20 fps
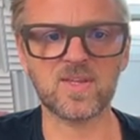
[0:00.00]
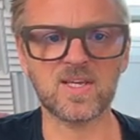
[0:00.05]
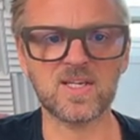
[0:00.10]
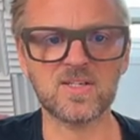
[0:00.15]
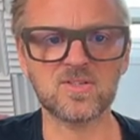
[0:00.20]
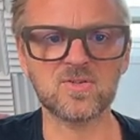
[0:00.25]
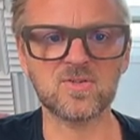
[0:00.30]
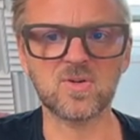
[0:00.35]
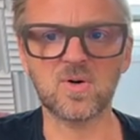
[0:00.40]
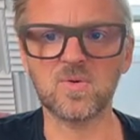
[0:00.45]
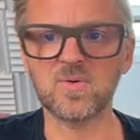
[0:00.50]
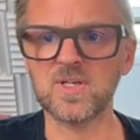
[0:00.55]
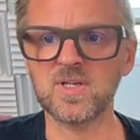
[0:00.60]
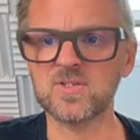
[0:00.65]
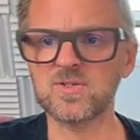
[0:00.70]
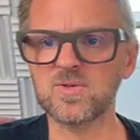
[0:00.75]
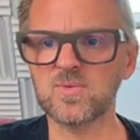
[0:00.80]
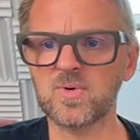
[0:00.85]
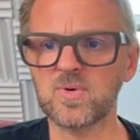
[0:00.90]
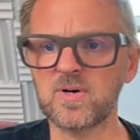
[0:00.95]
things you don't
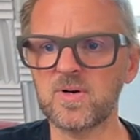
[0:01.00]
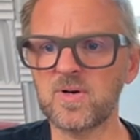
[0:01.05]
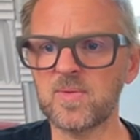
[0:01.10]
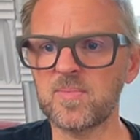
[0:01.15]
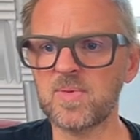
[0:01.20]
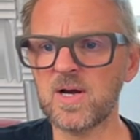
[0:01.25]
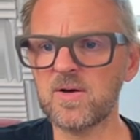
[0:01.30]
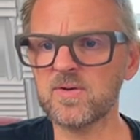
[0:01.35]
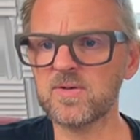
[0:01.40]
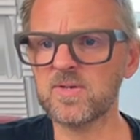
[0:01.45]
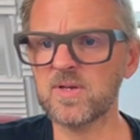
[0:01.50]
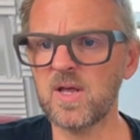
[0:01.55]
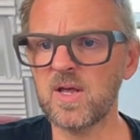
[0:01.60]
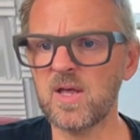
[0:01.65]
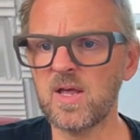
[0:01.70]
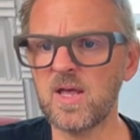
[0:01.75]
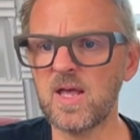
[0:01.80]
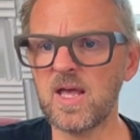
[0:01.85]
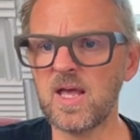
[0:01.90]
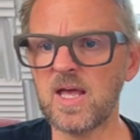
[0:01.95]
need to worry about.
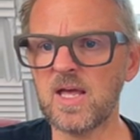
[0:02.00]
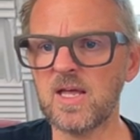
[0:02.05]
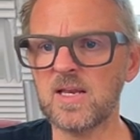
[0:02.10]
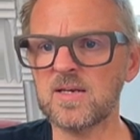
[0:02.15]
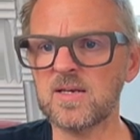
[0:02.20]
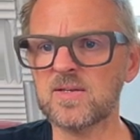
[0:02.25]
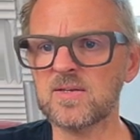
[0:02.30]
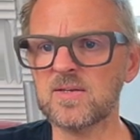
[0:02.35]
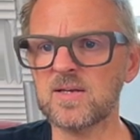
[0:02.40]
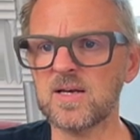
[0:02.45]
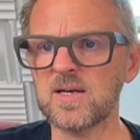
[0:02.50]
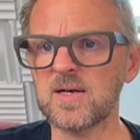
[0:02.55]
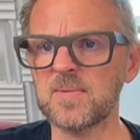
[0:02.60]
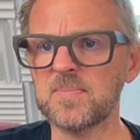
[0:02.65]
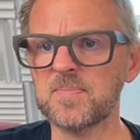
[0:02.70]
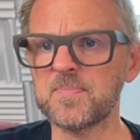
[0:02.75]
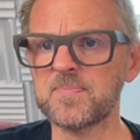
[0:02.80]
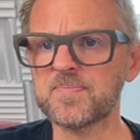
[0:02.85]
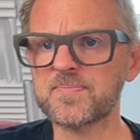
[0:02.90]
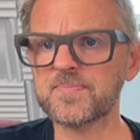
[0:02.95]
And
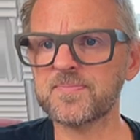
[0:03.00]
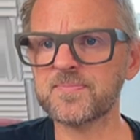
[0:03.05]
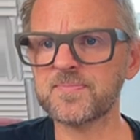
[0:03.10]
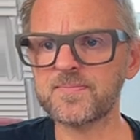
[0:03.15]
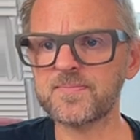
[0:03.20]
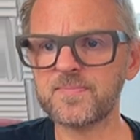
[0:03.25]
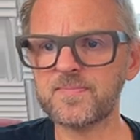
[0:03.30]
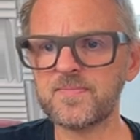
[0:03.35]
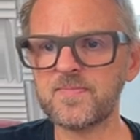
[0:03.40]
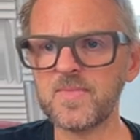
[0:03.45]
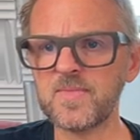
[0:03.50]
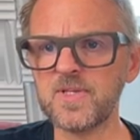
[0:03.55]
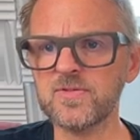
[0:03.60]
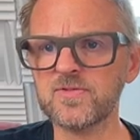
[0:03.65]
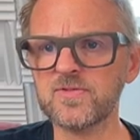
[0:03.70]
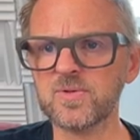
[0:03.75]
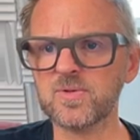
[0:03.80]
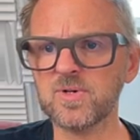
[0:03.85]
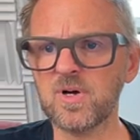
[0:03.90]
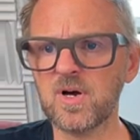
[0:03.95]
um,
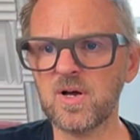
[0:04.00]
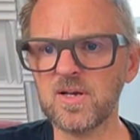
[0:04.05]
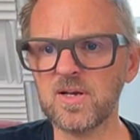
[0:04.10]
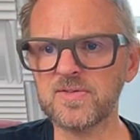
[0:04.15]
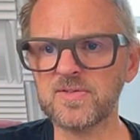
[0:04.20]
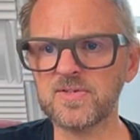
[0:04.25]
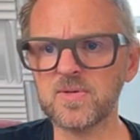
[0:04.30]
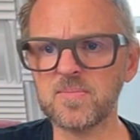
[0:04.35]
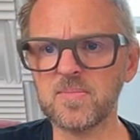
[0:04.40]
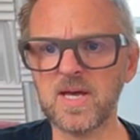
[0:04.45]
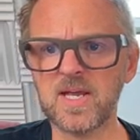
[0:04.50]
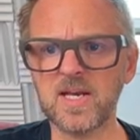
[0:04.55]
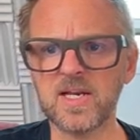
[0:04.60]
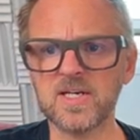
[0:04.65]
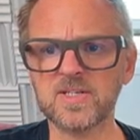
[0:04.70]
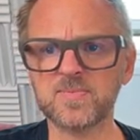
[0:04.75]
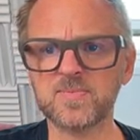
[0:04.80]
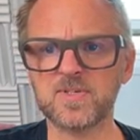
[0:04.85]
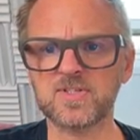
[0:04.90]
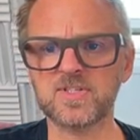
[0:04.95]
so colors are
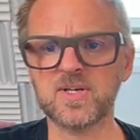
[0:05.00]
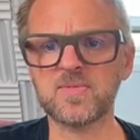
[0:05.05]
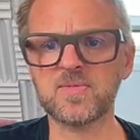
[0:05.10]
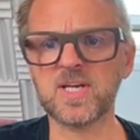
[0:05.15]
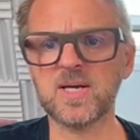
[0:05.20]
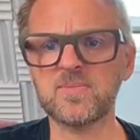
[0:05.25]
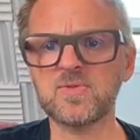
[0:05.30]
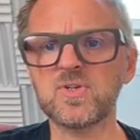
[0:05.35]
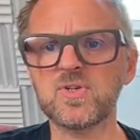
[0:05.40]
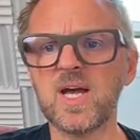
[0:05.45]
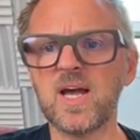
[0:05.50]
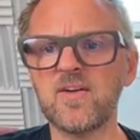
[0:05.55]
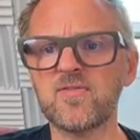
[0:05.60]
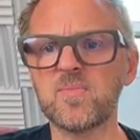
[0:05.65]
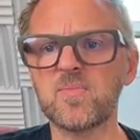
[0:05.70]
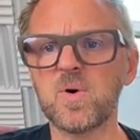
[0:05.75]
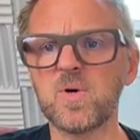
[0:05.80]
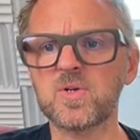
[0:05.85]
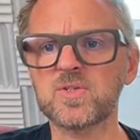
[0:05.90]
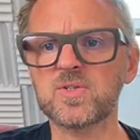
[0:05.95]
managed, but sometimes you have
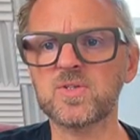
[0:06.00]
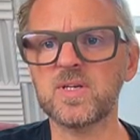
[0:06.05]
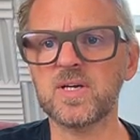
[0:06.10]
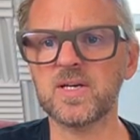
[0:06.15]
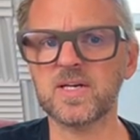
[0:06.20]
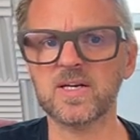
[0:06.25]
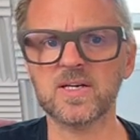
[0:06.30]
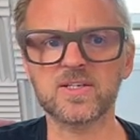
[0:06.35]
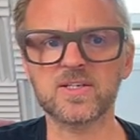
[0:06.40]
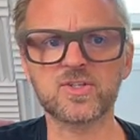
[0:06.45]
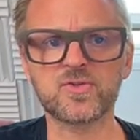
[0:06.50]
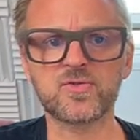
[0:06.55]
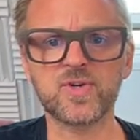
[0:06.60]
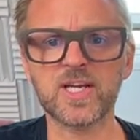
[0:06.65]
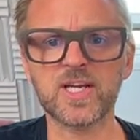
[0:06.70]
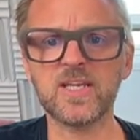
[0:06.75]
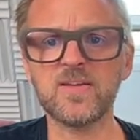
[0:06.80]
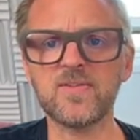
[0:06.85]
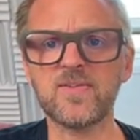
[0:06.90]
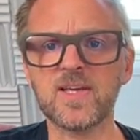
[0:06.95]
more uh,
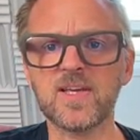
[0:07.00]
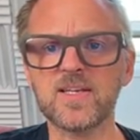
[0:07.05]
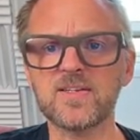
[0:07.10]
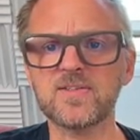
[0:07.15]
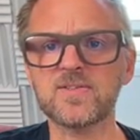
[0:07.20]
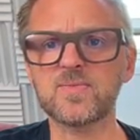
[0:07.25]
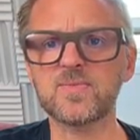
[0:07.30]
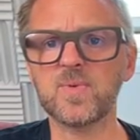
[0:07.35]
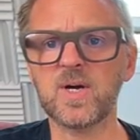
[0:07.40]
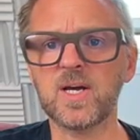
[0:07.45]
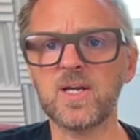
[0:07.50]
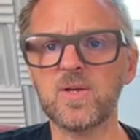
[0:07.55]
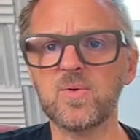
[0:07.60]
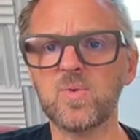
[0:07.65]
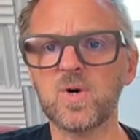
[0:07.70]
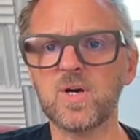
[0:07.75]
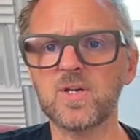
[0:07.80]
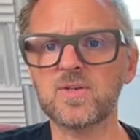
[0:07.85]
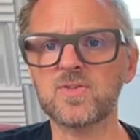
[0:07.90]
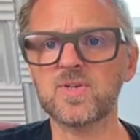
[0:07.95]
tricky things where you
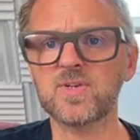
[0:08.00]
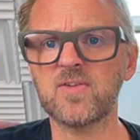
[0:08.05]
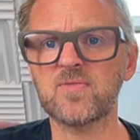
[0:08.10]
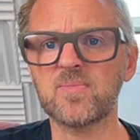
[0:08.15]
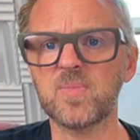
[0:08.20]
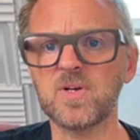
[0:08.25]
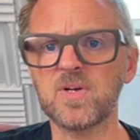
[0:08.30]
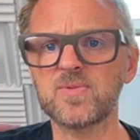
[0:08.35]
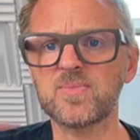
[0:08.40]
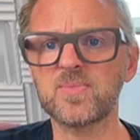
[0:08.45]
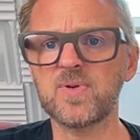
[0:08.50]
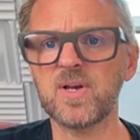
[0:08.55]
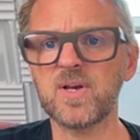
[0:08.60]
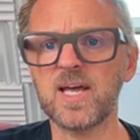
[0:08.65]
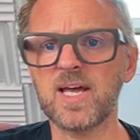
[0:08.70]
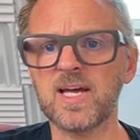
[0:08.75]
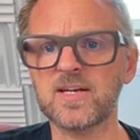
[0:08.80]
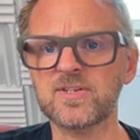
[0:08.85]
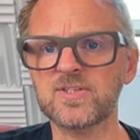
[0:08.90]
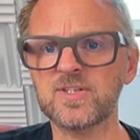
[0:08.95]
want to have multiple
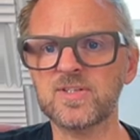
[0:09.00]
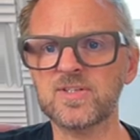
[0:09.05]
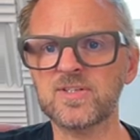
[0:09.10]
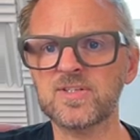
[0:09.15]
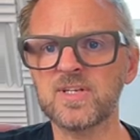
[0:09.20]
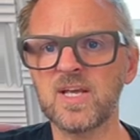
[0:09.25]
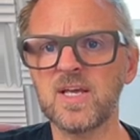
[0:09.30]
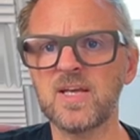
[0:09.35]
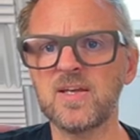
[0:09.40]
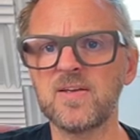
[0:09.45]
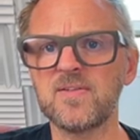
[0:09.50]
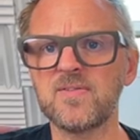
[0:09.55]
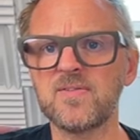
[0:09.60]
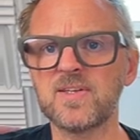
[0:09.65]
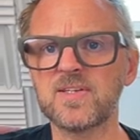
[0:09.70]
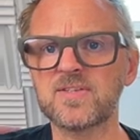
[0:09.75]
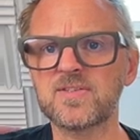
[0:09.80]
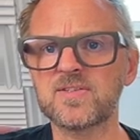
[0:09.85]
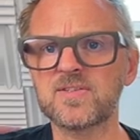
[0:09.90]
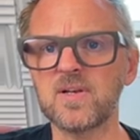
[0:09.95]
actions.
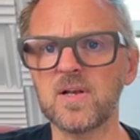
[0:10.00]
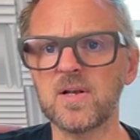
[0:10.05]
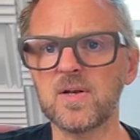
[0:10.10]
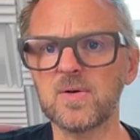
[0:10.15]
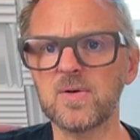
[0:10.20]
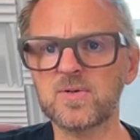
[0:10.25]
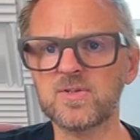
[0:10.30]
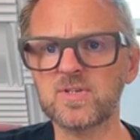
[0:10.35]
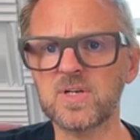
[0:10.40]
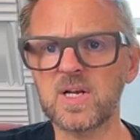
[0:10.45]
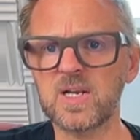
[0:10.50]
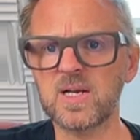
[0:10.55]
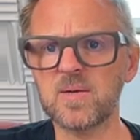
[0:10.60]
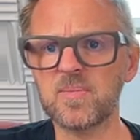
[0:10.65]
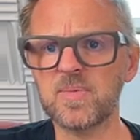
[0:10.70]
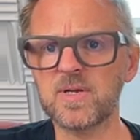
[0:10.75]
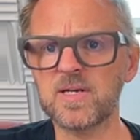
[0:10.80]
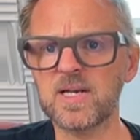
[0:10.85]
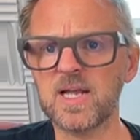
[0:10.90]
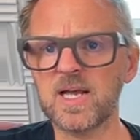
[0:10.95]
This looks a little
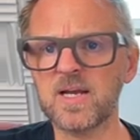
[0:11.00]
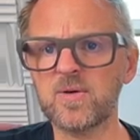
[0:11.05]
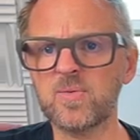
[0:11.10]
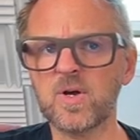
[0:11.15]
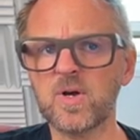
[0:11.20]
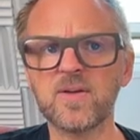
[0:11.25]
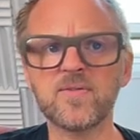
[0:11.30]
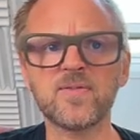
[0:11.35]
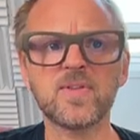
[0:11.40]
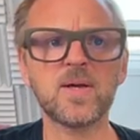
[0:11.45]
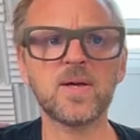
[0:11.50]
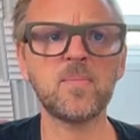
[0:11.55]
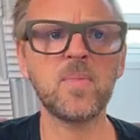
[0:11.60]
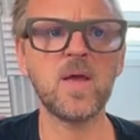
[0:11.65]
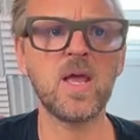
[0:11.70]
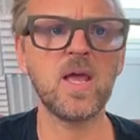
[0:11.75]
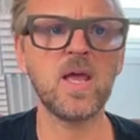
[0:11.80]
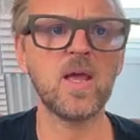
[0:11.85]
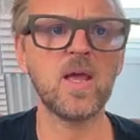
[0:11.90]
bit like one of them,